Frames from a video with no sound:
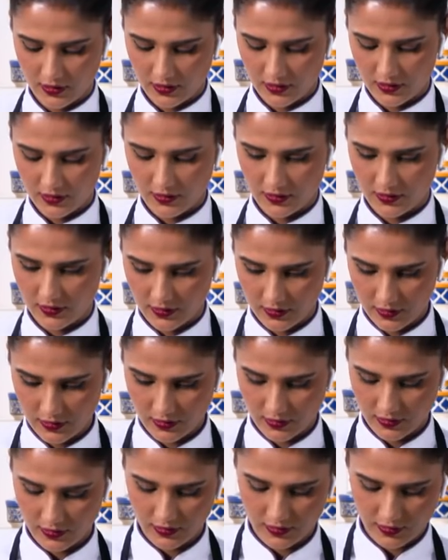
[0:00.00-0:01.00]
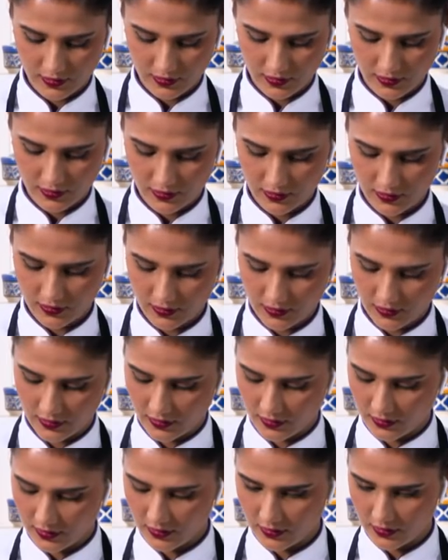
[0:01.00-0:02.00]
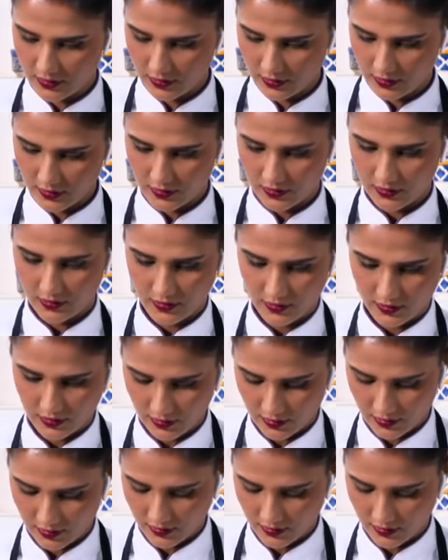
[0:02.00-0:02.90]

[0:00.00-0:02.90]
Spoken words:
(silence)